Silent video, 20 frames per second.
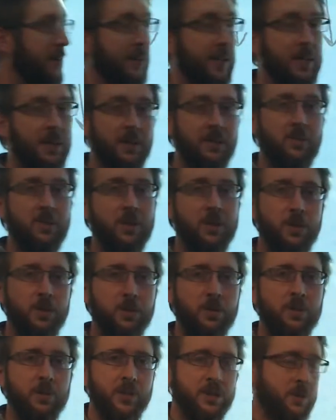leave the
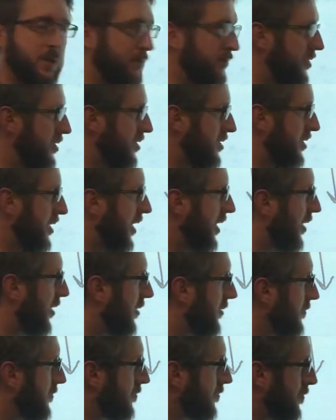nucleus of the
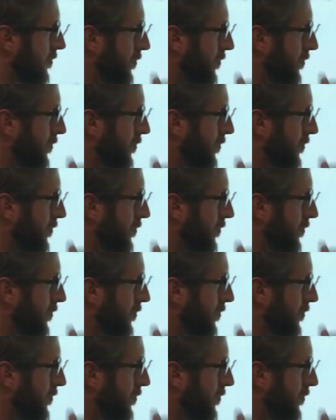cell,